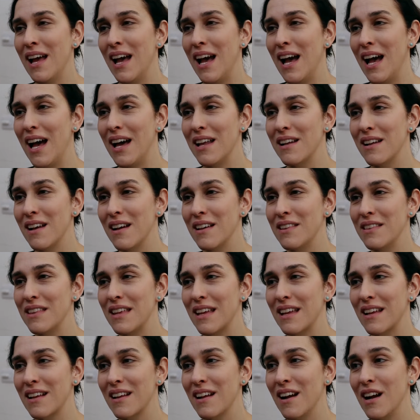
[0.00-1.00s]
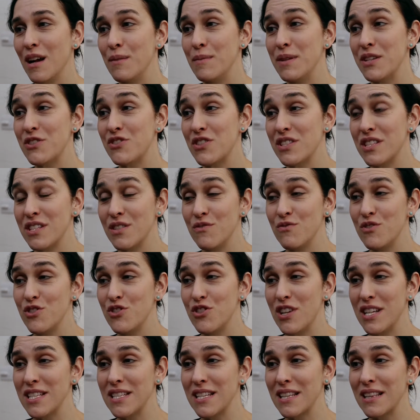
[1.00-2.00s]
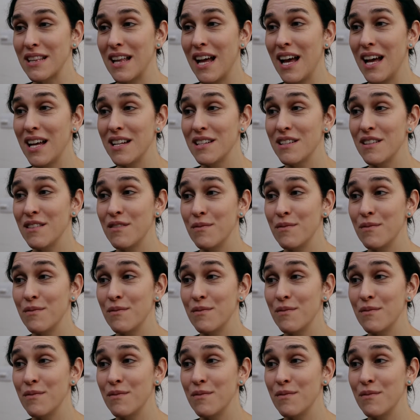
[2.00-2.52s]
And I think I'm interested in redressing that,